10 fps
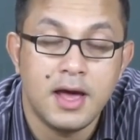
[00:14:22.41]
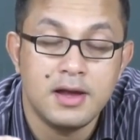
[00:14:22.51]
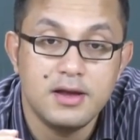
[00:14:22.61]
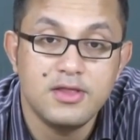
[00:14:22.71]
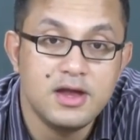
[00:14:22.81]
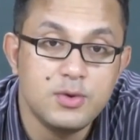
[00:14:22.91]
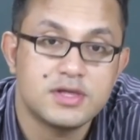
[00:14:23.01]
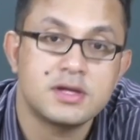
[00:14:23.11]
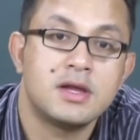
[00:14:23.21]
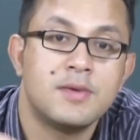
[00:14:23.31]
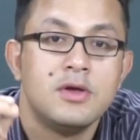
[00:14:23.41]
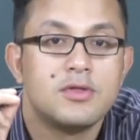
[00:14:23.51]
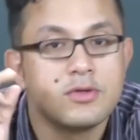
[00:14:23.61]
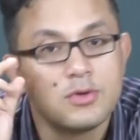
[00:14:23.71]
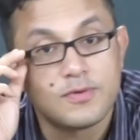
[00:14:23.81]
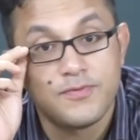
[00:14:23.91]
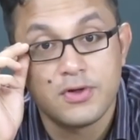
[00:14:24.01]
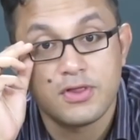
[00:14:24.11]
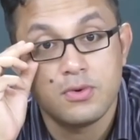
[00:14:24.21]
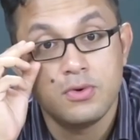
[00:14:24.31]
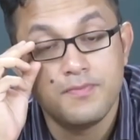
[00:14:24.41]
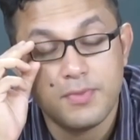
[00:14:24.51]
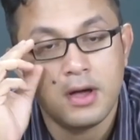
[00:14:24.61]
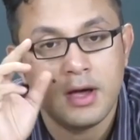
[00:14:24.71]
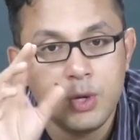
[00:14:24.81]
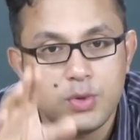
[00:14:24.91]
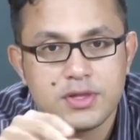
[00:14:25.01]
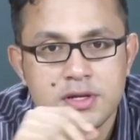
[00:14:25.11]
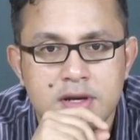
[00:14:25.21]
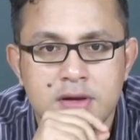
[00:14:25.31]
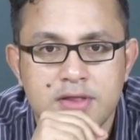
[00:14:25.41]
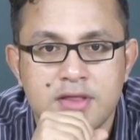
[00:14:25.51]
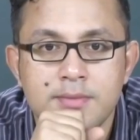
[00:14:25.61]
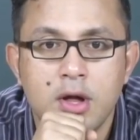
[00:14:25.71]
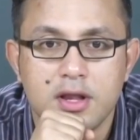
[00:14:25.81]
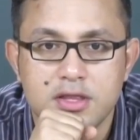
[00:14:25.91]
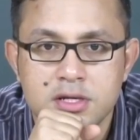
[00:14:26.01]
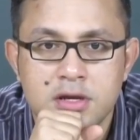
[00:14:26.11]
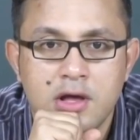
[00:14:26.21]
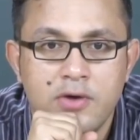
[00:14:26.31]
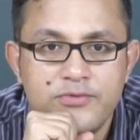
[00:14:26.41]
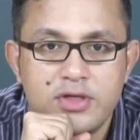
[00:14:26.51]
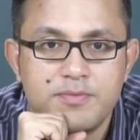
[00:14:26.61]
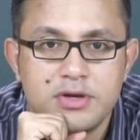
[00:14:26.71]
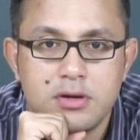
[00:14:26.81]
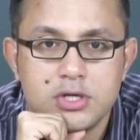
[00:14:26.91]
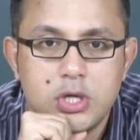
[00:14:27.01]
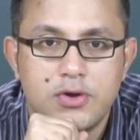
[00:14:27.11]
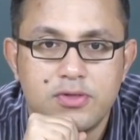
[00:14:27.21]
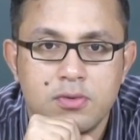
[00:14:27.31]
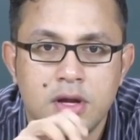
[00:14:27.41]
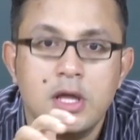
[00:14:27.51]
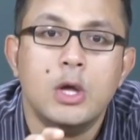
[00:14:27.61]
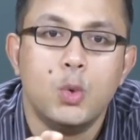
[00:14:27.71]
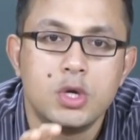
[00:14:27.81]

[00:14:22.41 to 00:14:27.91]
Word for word: And it's interestingly, so those of us who are interested in a symbolic study of this particular short story